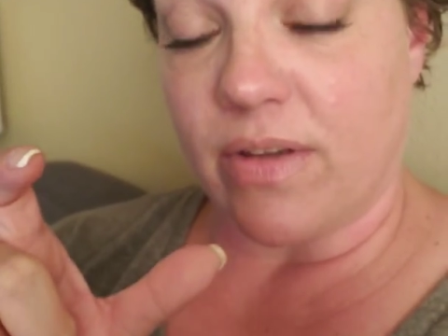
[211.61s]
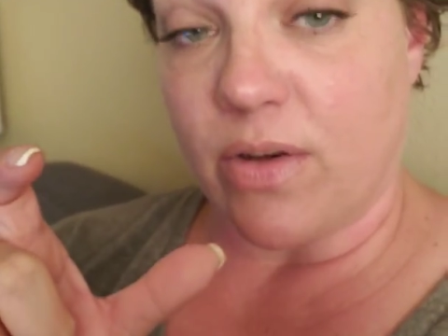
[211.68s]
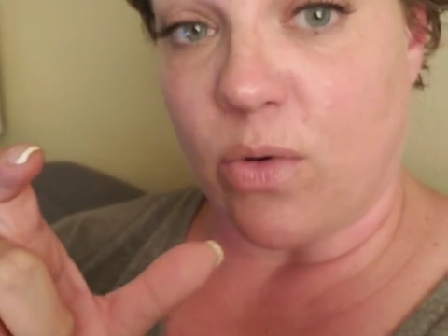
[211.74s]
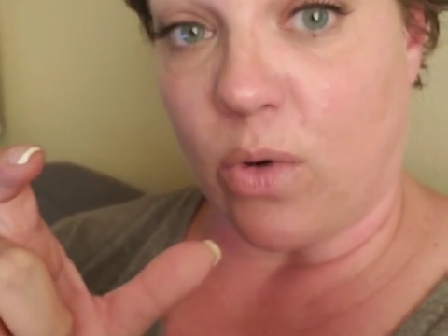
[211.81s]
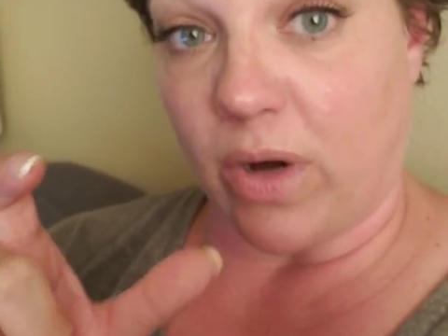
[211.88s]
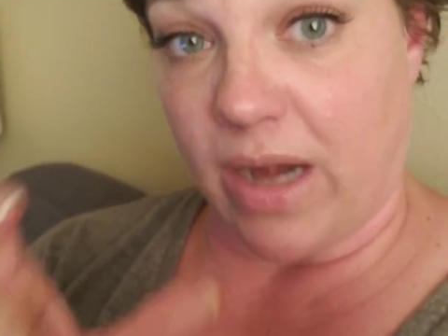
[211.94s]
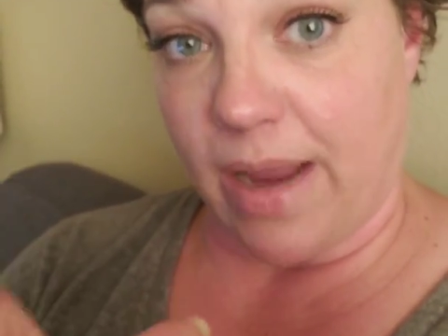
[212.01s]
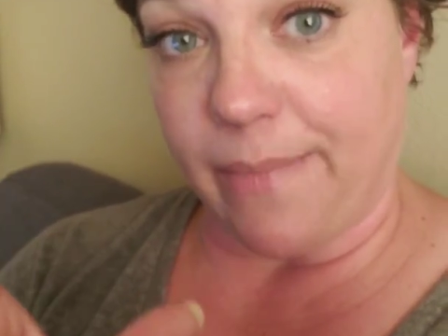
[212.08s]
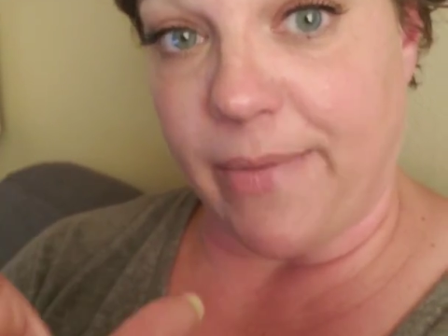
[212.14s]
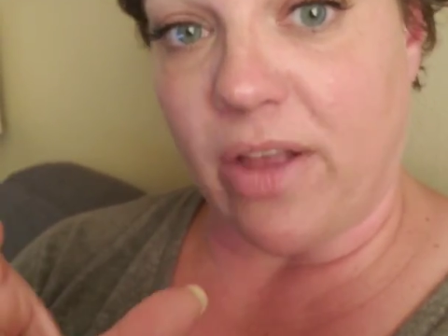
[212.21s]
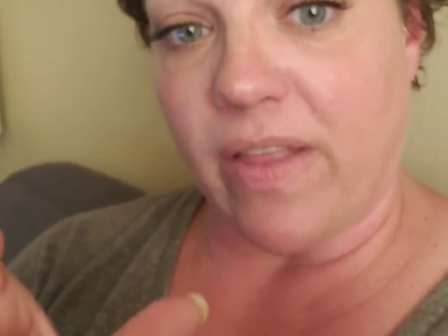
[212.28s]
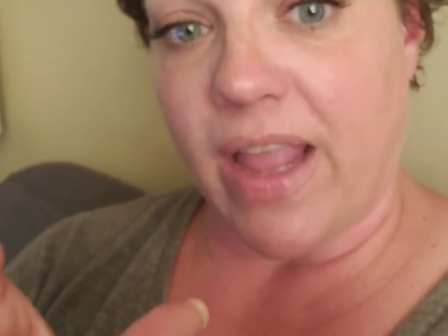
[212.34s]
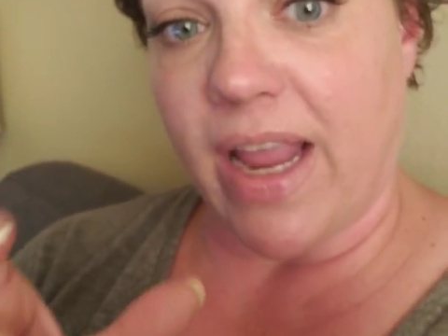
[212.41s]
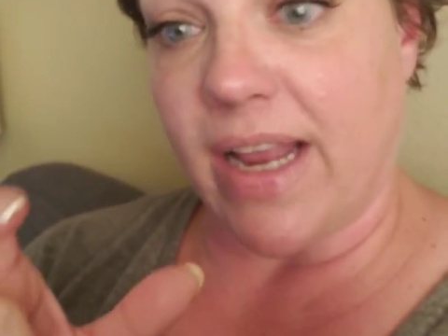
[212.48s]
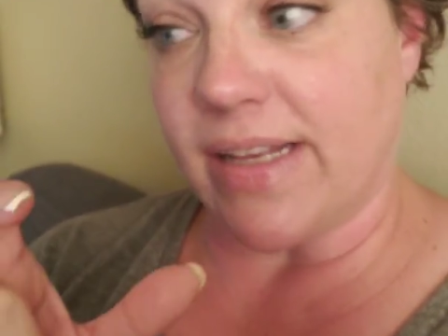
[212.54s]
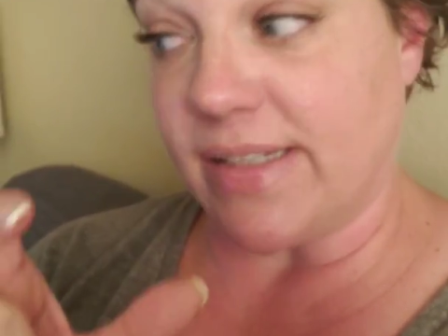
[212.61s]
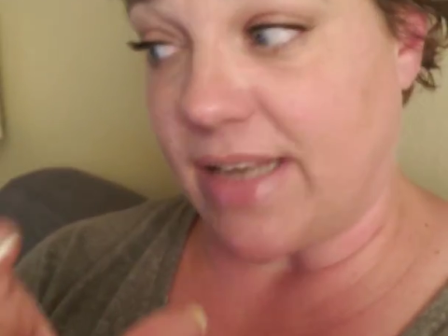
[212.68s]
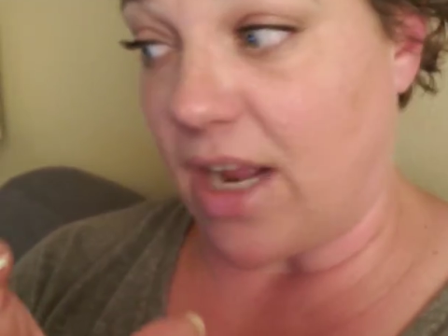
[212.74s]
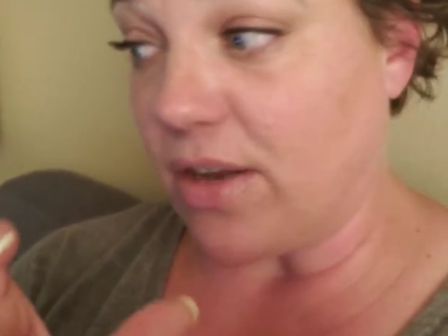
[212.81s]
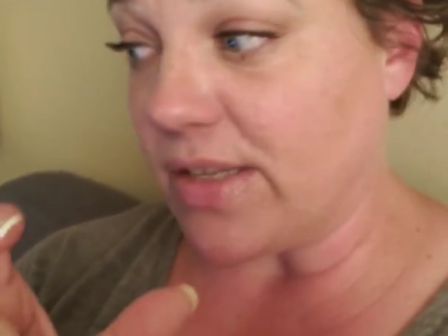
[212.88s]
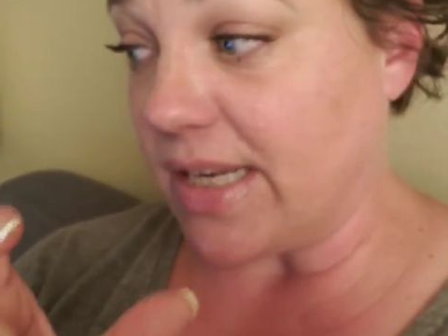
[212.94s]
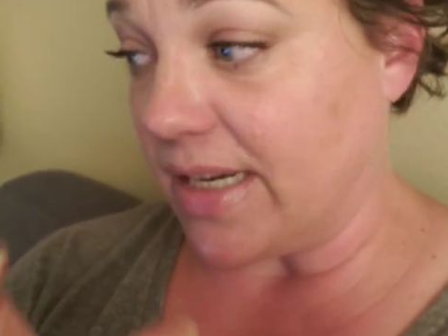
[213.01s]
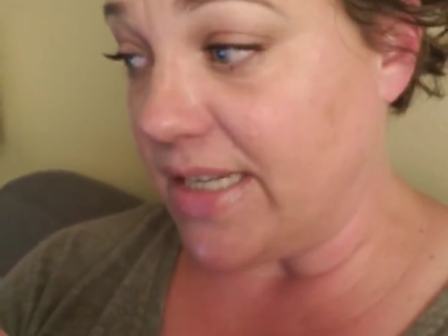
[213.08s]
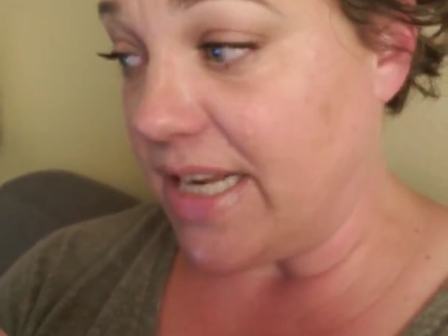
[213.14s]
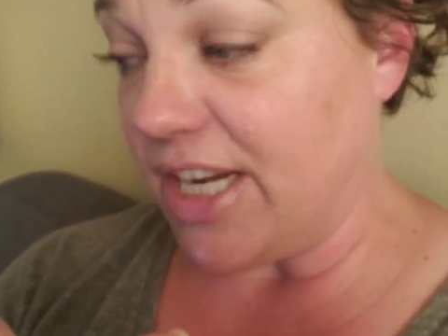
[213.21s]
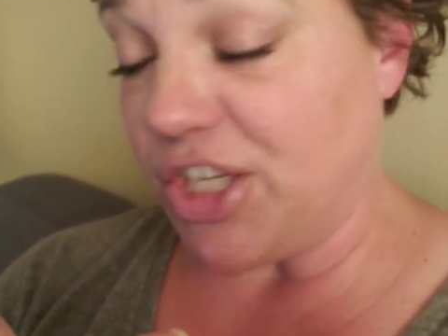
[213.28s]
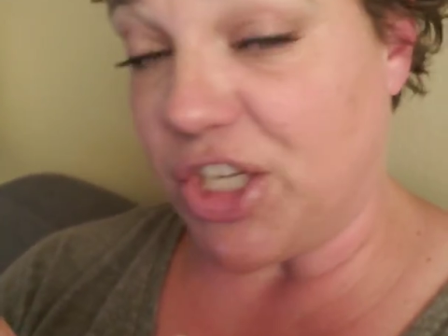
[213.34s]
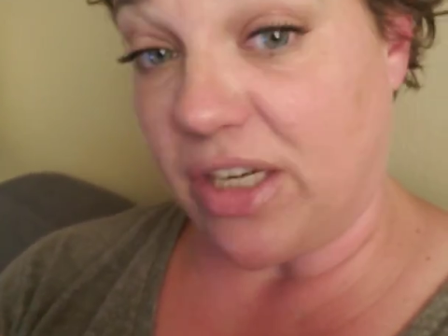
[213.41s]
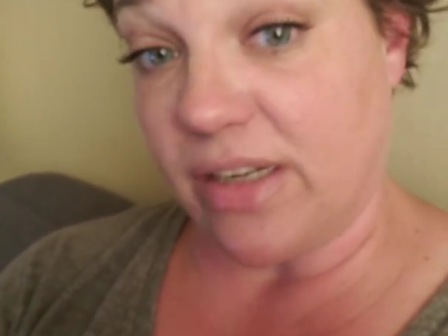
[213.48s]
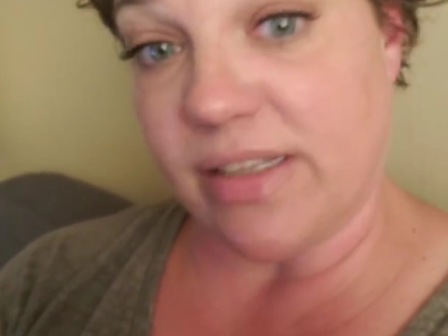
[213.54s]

or MLA style citation.